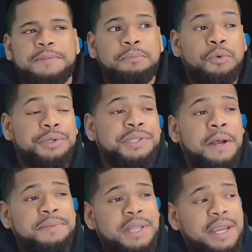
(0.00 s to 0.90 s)
and more
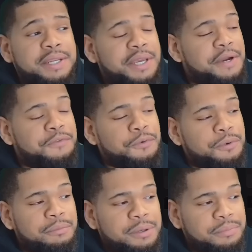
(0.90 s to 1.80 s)
times than I can ever
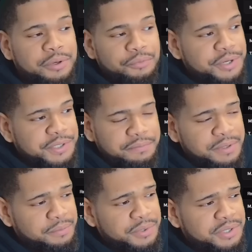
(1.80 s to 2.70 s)
remember in recent
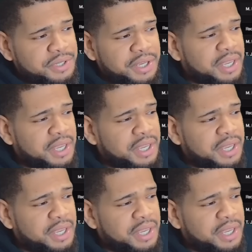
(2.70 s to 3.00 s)
memory seeing